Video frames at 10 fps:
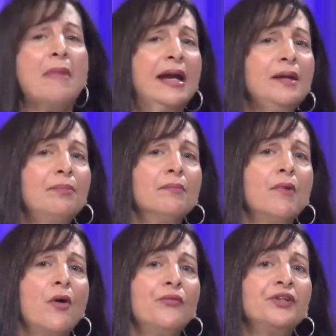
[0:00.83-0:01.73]
Many
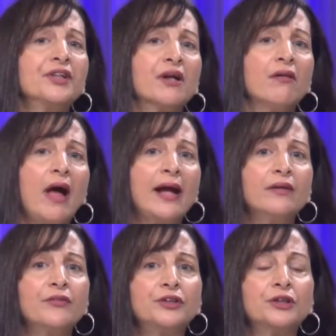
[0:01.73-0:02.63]
bemoan the
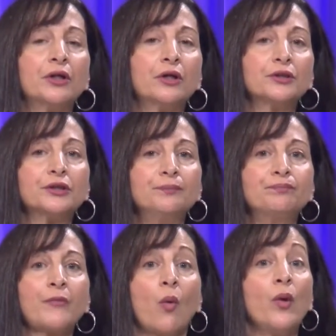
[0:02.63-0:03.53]
decline of the church.
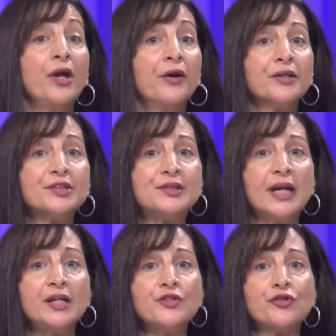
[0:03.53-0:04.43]
We hear a
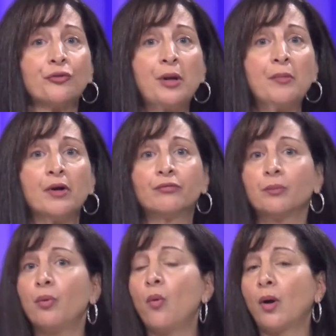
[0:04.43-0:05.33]
steady stream of
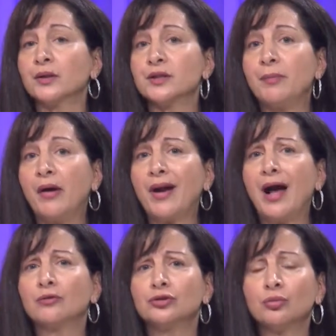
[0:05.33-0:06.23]
reports about
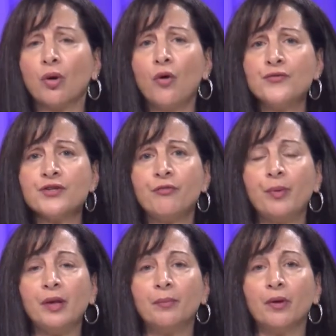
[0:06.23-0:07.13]
how droves of
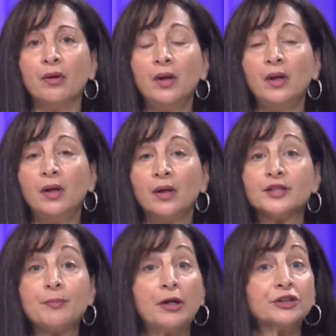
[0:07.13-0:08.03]
people,
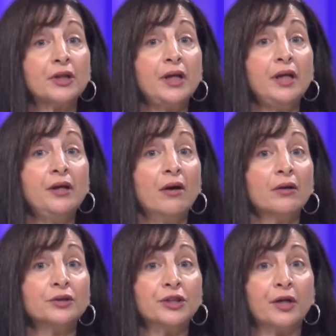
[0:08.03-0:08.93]
especially
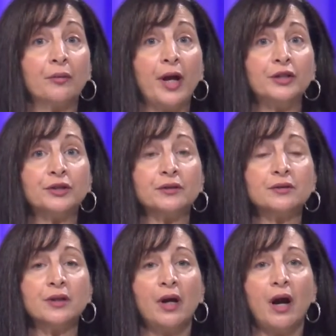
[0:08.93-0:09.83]
younger
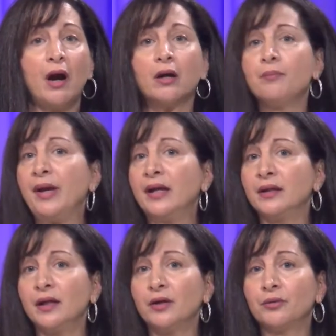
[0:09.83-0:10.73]
generations, are
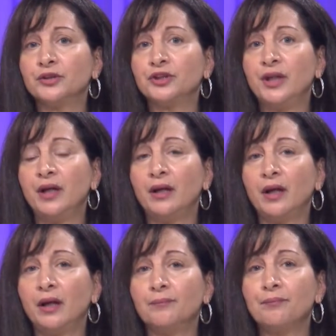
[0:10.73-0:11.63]
abandoning
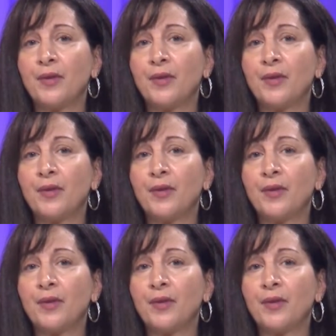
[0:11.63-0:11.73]
Christianity.